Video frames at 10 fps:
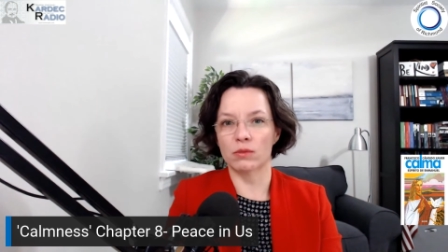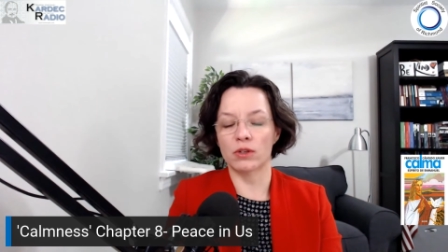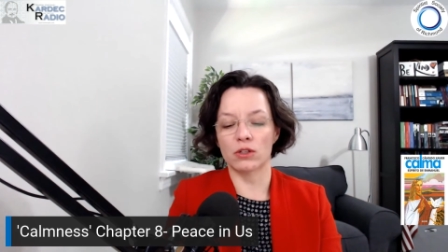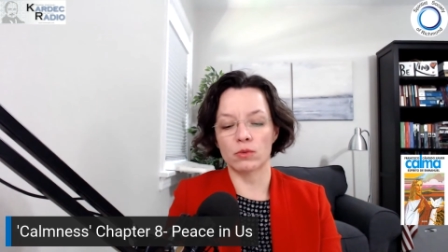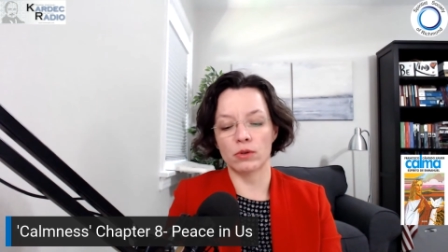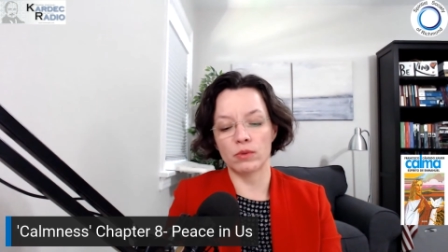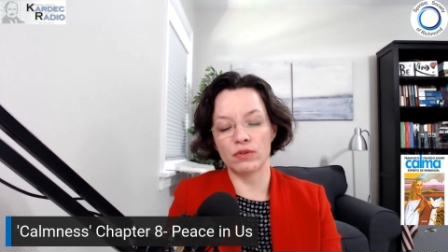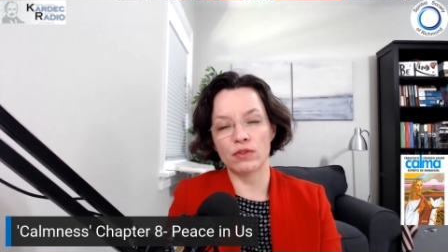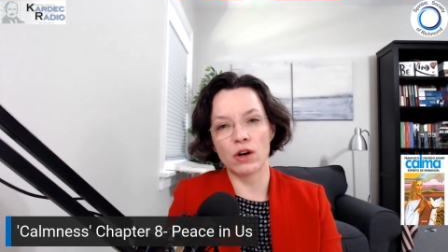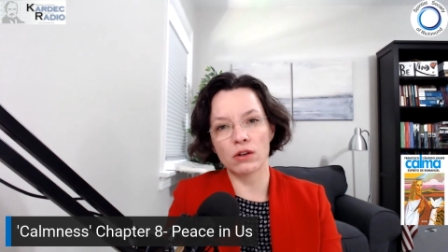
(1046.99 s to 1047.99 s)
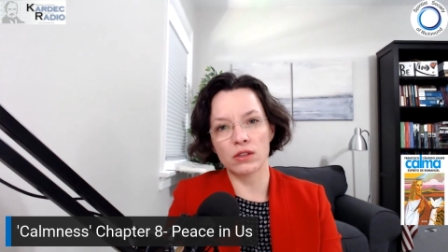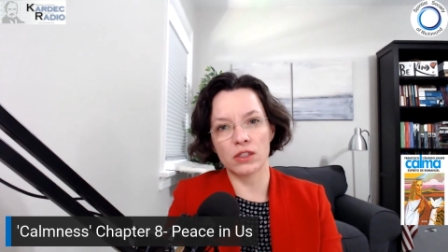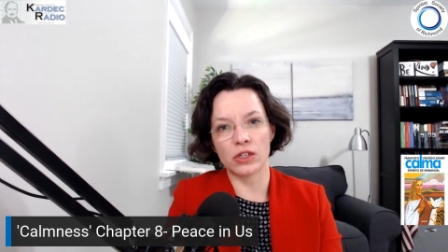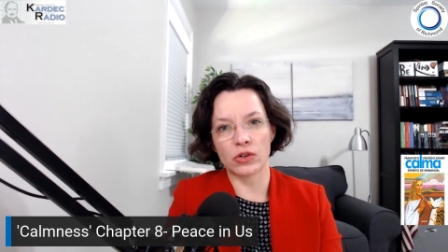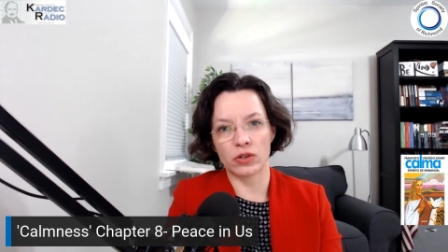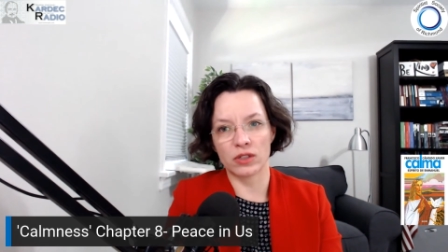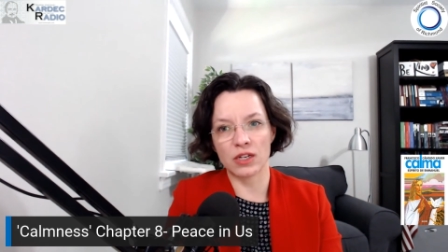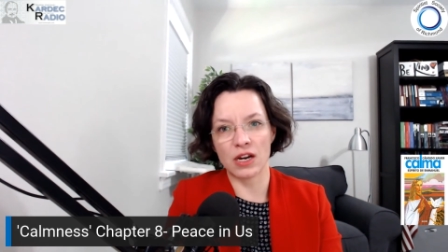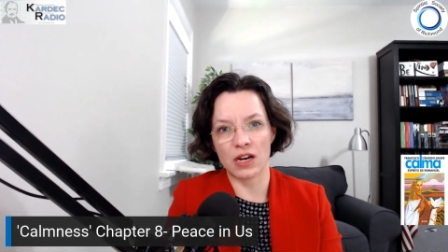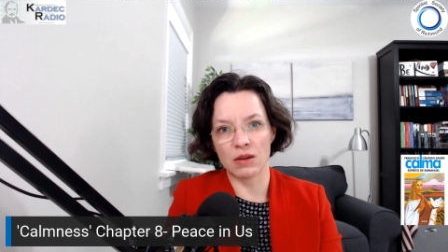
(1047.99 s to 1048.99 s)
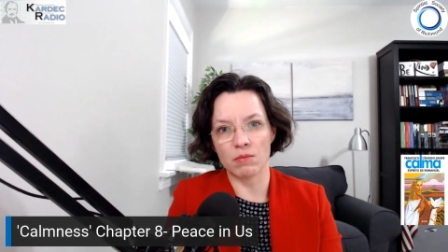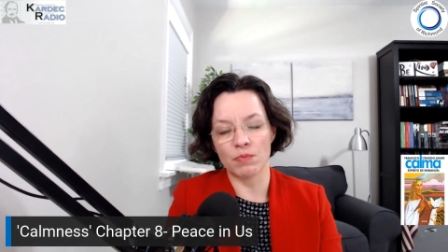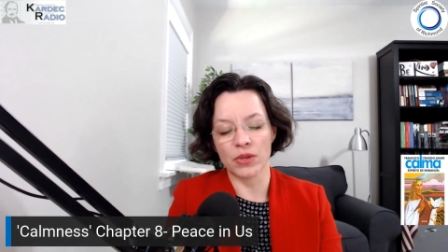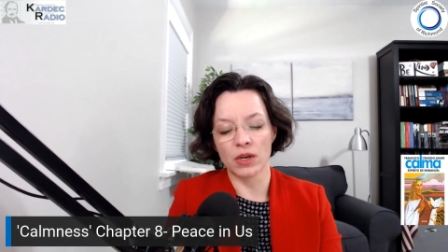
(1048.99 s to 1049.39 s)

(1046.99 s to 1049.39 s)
Because when we volunteer our time,